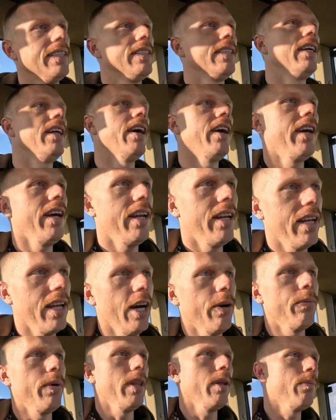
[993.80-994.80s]
you know, ending
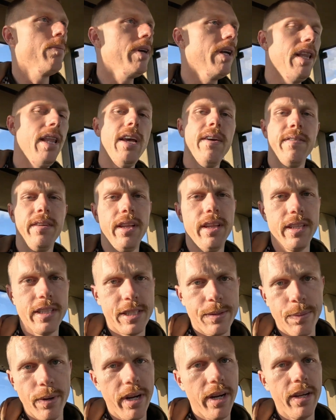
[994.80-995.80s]
up with a bit left in the
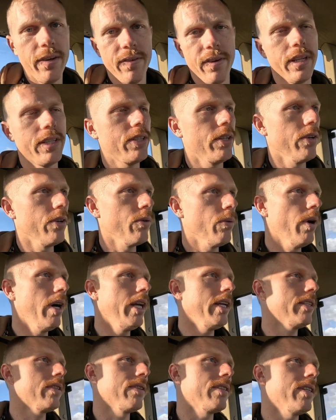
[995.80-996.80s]
spreader for 2
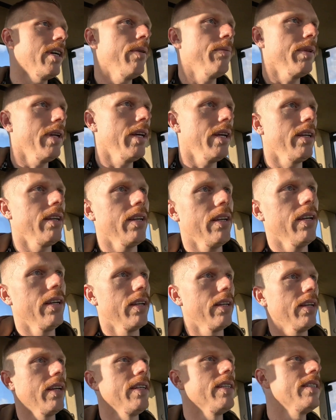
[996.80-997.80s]
weeks or something,
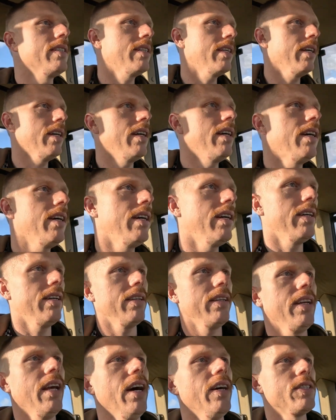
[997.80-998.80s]
because
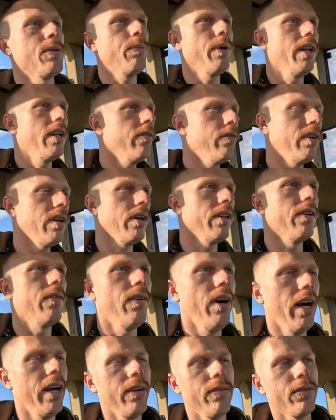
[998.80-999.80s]
yeah, I was a bit iffy on the
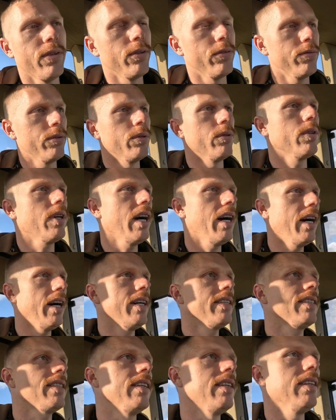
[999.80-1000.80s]
rainfall
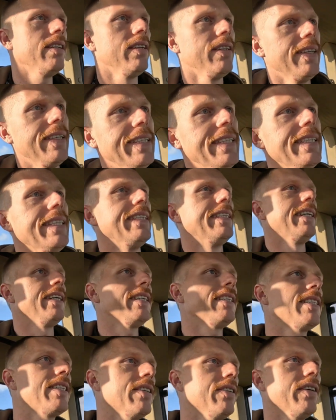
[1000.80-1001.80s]
forecast, and I
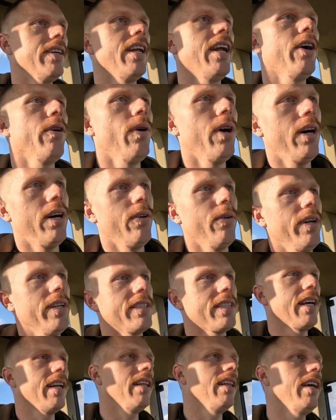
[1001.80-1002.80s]
just thought, you know what, we're
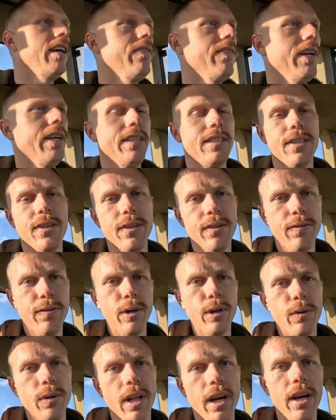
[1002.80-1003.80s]
just going to leave it at 2
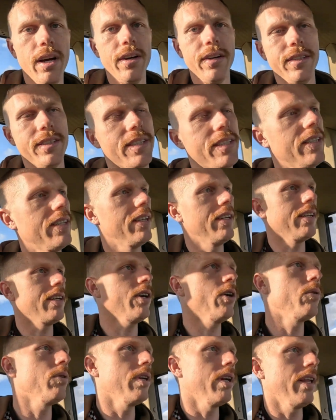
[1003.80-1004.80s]
full loads and
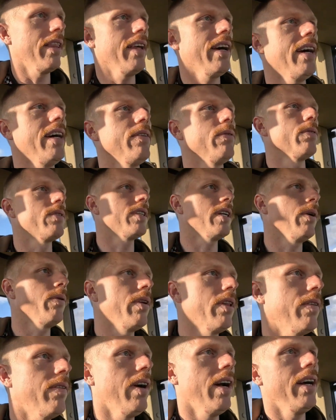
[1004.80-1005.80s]
call it at that, and we'll see
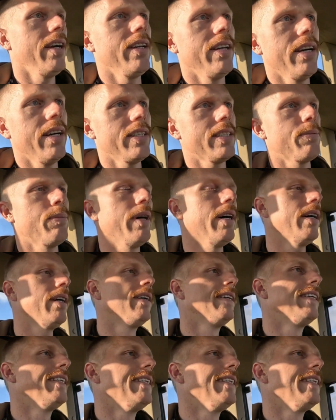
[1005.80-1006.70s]
what the rain does. But